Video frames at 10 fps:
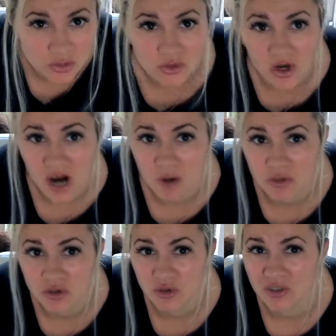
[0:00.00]
you don't know how
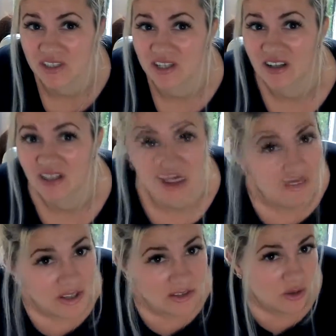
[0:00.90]
much you're gonna
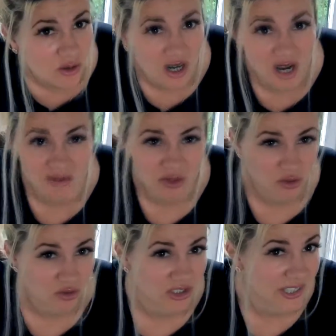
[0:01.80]
love it or how
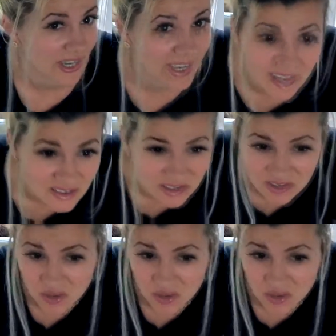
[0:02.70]
much you're gonna hate it,